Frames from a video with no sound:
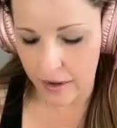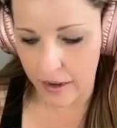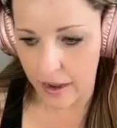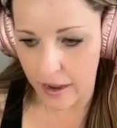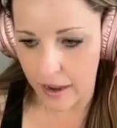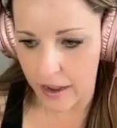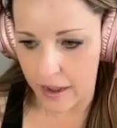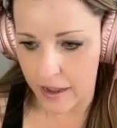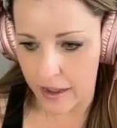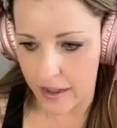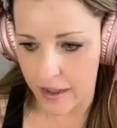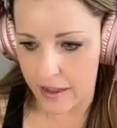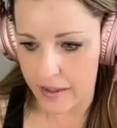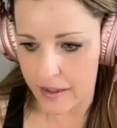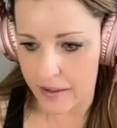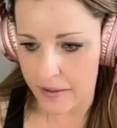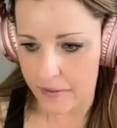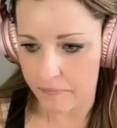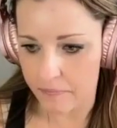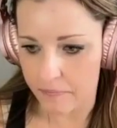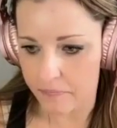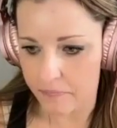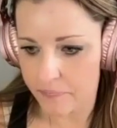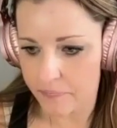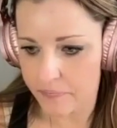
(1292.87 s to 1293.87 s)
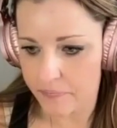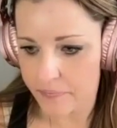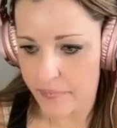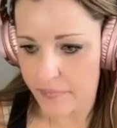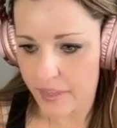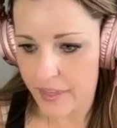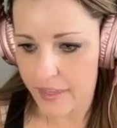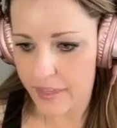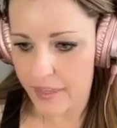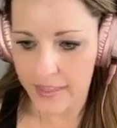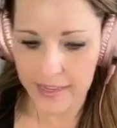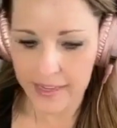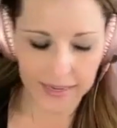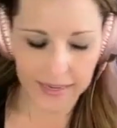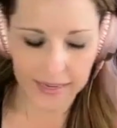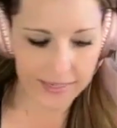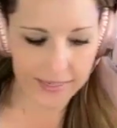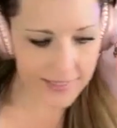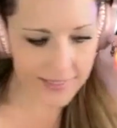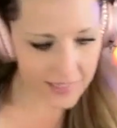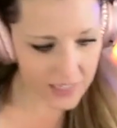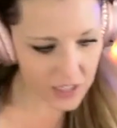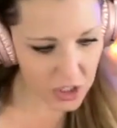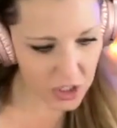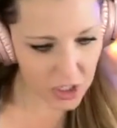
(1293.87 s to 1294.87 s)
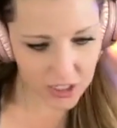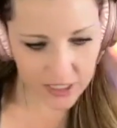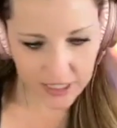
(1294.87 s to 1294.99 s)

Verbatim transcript: Um, and they kind of sit you